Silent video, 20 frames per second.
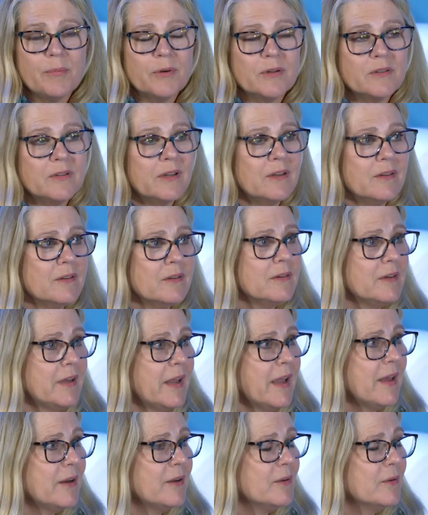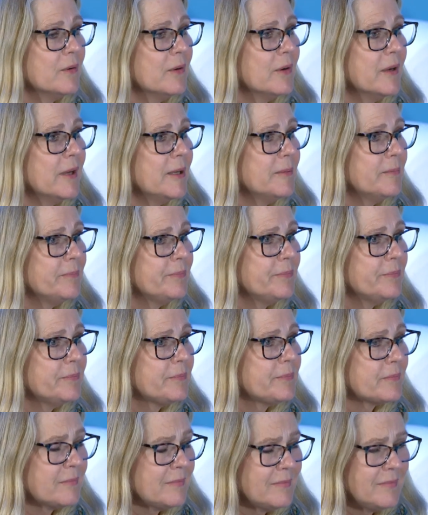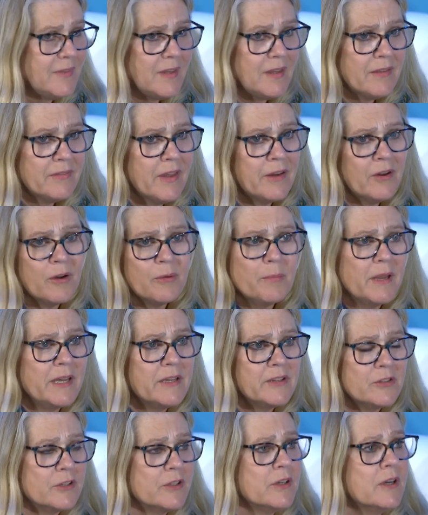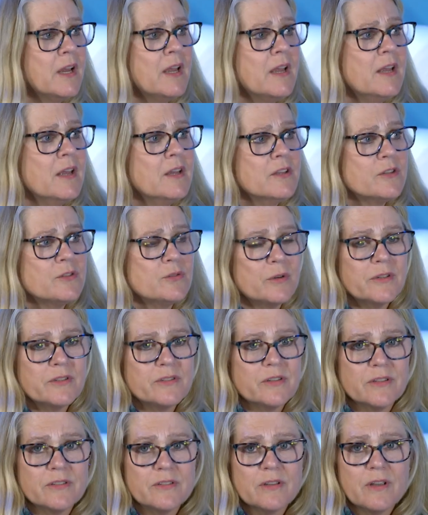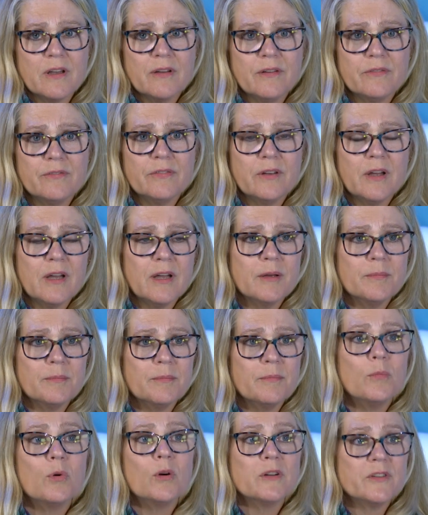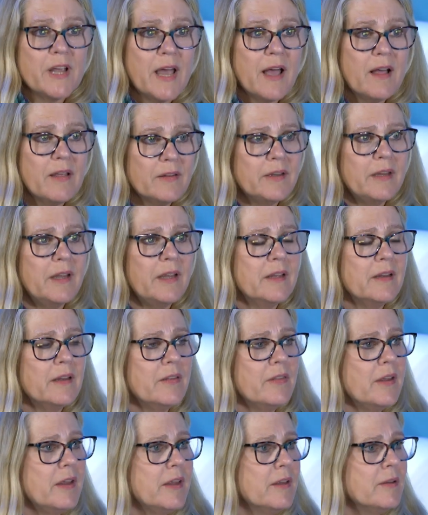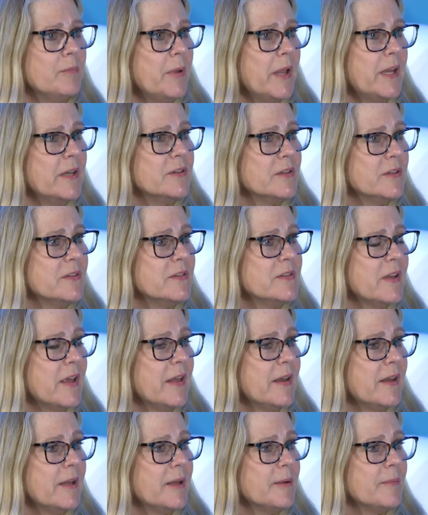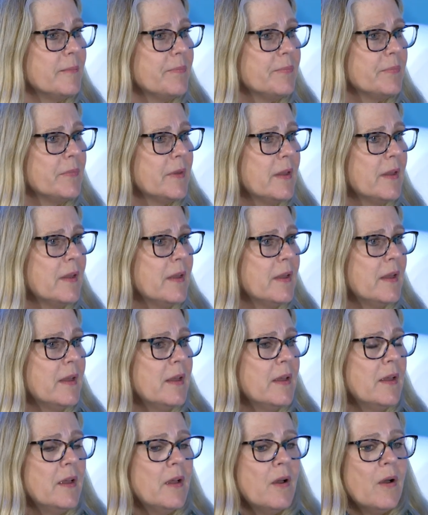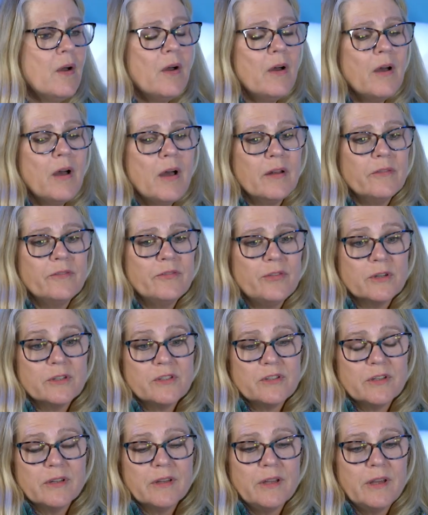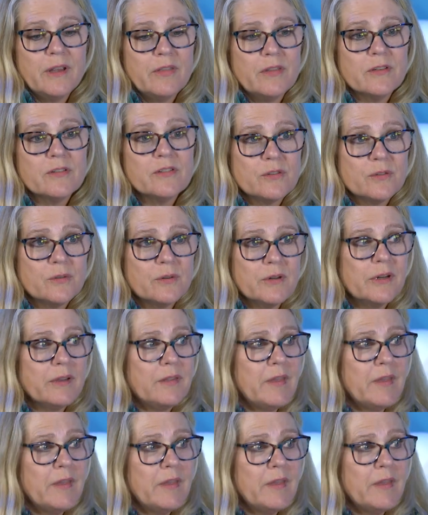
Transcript: particular category. They are major sources of mortality in an inpatient setting. Unfortunately, the story